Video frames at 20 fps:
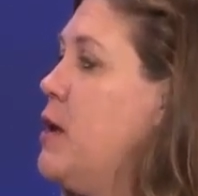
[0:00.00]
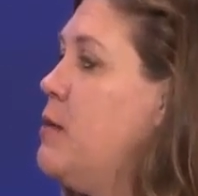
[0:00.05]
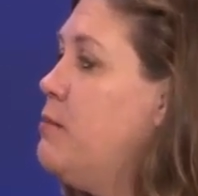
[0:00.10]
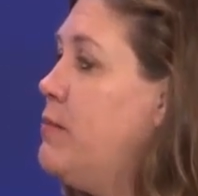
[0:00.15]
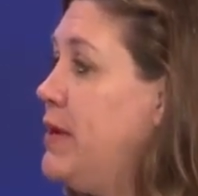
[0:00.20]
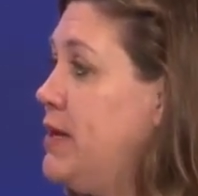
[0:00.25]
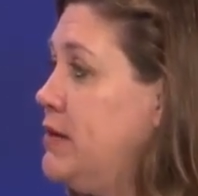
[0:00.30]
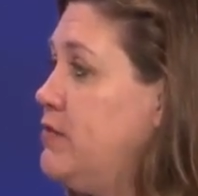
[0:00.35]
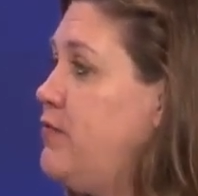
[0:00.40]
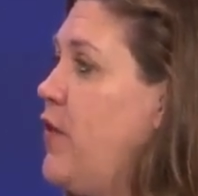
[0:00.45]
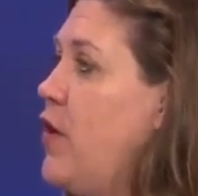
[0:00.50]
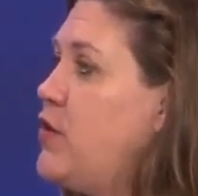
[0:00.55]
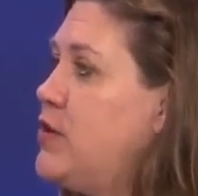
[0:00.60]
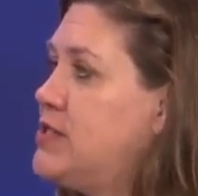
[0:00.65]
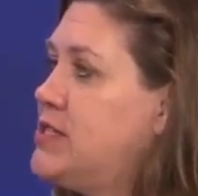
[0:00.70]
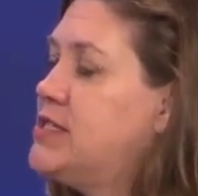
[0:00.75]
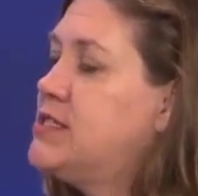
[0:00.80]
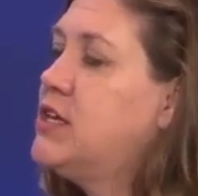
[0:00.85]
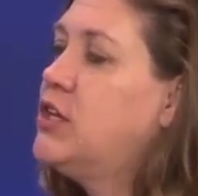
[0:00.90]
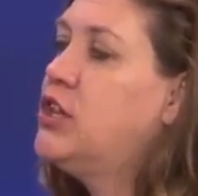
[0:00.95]
But it
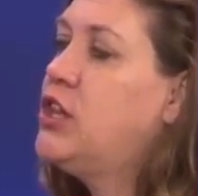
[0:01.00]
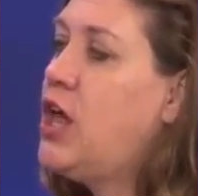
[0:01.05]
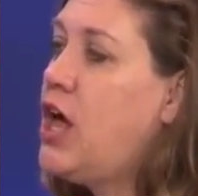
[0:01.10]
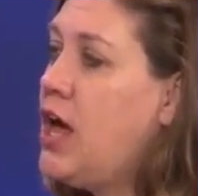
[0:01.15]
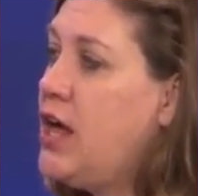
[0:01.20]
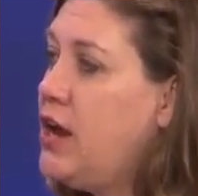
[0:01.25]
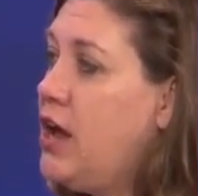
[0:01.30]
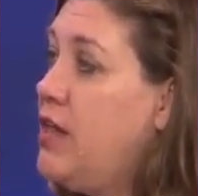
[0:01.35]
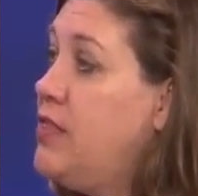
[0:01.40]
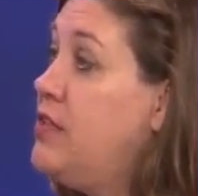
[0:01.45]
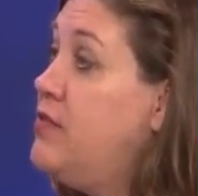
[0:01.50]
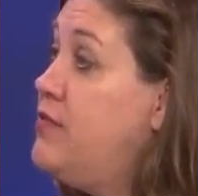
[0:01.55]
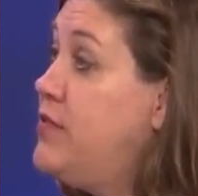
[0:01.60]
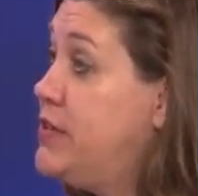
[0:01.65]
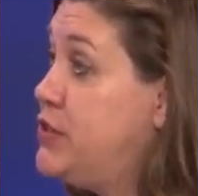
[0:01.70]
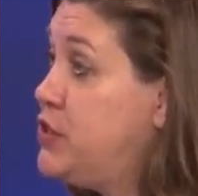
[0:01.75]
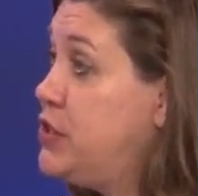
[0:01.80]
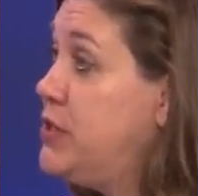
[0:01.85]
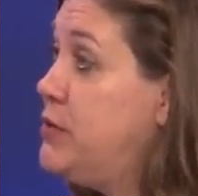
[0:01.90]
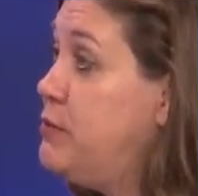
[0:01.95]
focuses a lot on the
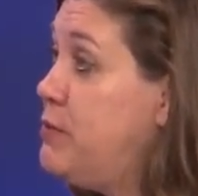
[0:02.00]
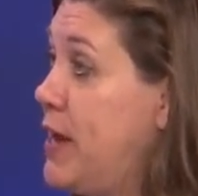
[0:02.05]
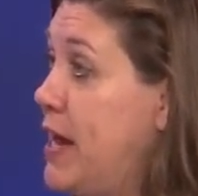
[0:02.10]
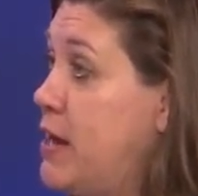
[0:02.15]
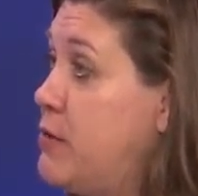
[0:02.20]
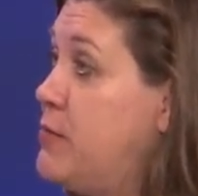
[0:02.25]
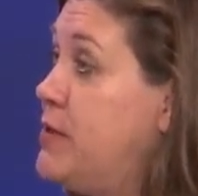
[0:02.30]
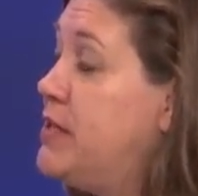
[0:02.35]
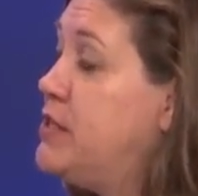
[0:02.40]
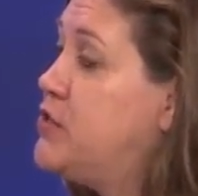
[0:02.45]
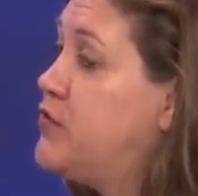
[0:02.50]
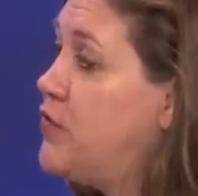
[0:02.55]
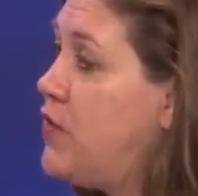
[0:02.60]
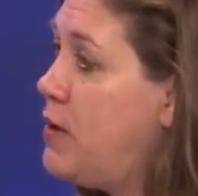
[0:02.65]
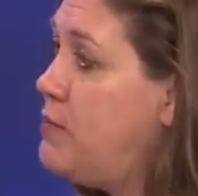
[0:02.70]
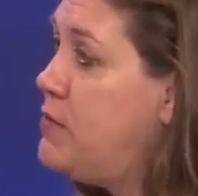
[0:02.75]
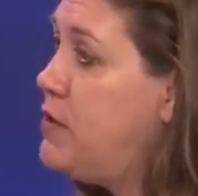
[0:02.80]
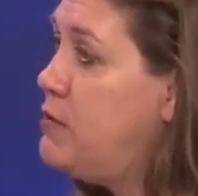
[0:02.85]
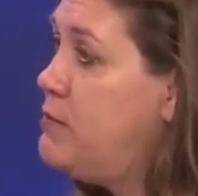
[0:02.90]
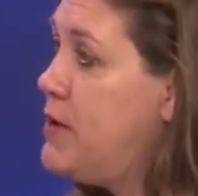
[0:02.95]
vision impairment. It's
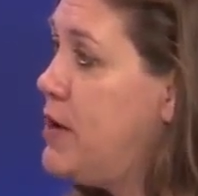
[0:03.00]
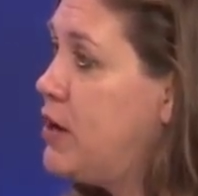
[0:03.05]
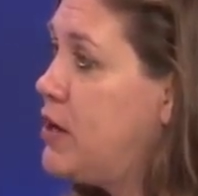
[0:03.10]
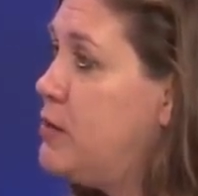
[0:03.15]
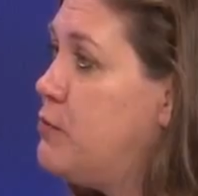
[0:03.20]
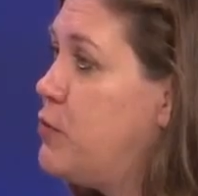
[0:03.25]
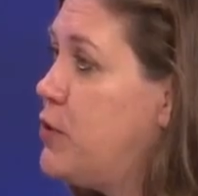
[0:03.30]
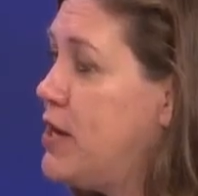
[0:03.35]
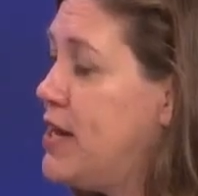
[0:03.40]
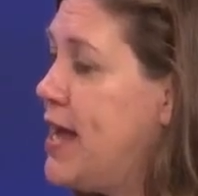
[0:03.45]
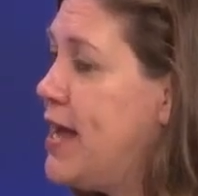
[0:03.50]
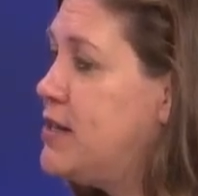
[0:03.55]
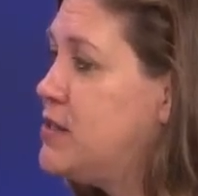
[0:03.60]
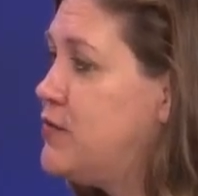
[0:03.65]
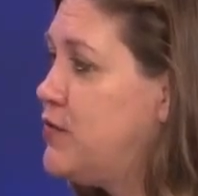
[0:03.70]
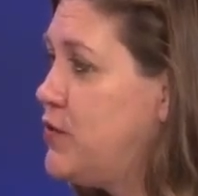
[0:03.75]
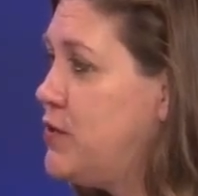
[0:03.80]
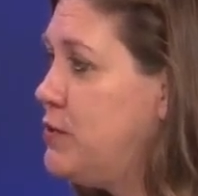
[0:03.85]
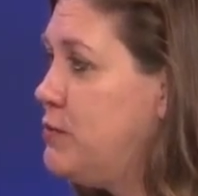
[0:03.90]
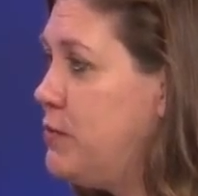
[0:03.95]
from the American Printing House
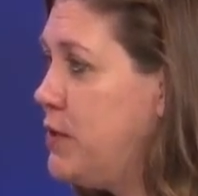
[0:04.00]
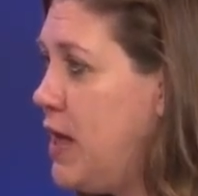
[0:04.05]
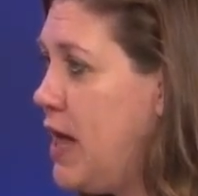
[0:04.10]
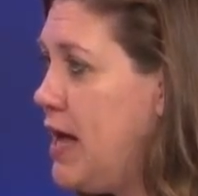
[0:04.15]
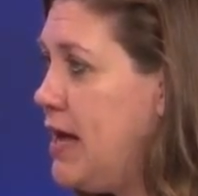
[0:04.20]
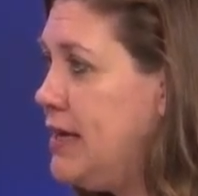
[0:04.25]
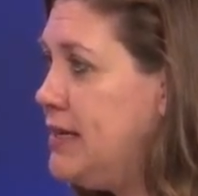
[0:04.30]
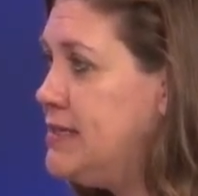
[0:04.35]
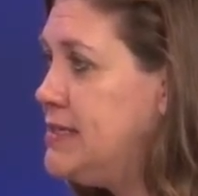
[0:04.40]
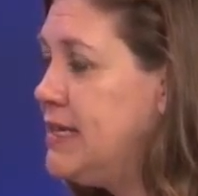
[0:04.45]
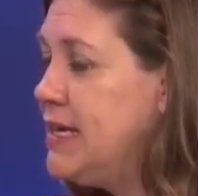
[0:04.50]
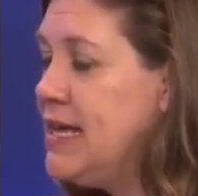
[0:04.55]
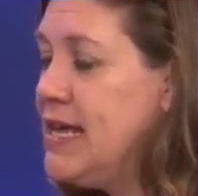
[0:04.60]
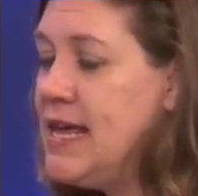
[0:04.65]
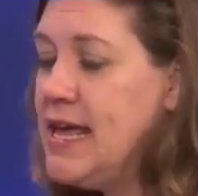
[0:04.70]
for the Blind.